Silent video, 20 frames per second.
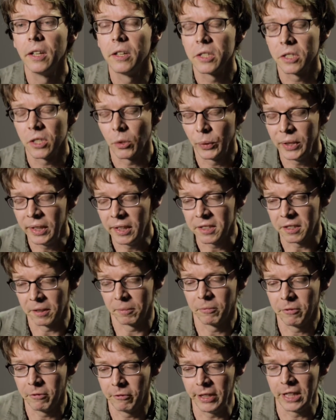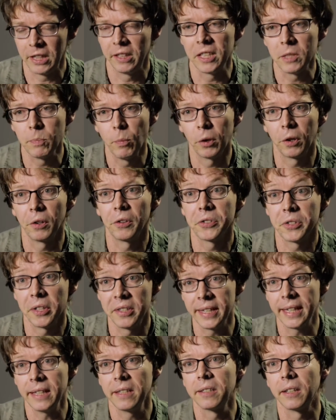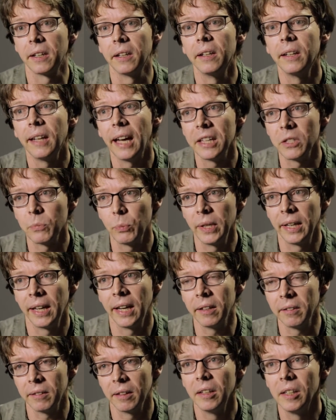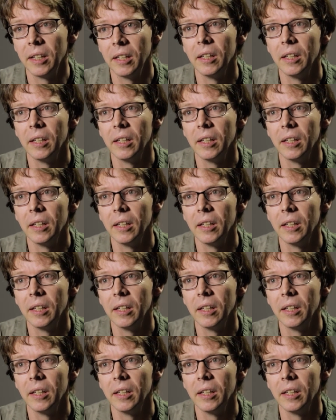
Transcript: so we need to fit these models to data. As we get